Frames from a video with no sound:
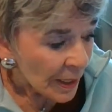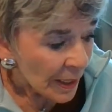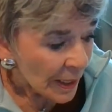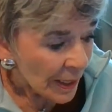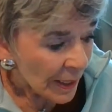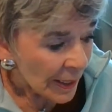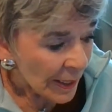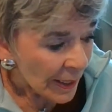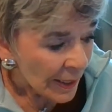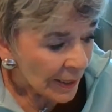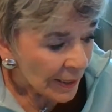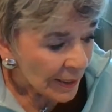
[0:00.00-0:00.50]

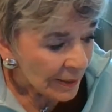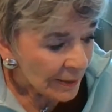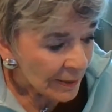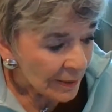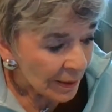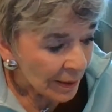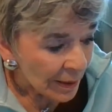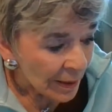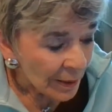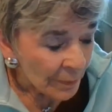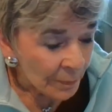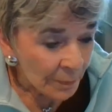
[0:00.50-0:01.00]
and
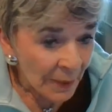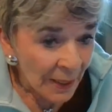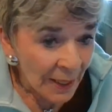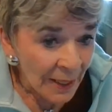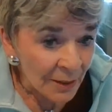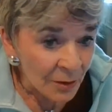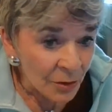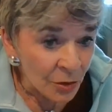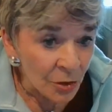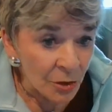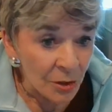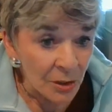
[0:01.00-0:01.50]

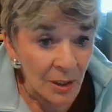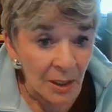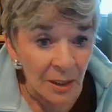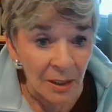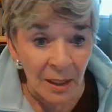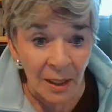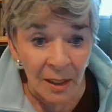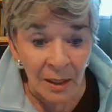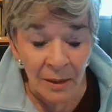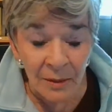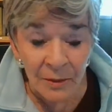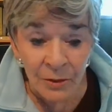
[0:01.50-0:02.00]
has
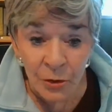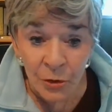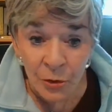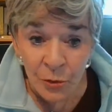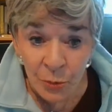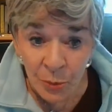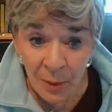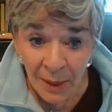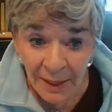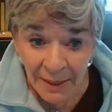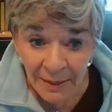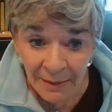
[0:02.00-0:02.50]

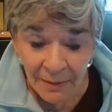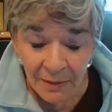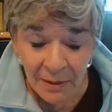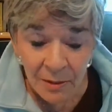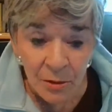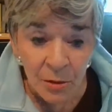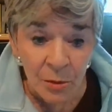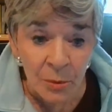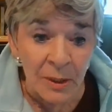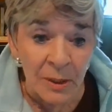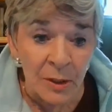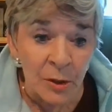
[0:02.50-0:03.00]
strength
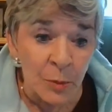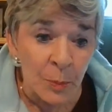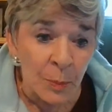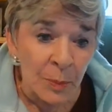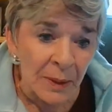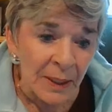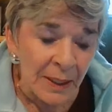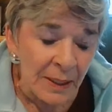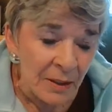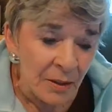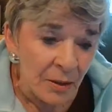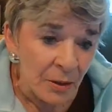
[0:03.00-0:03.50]
to
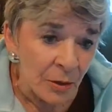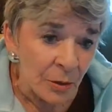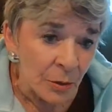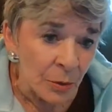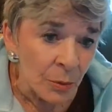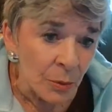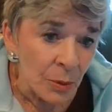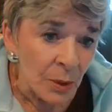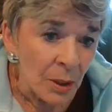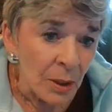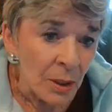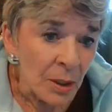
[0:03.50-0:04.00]
explain to
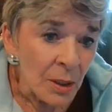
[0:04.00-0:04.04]
you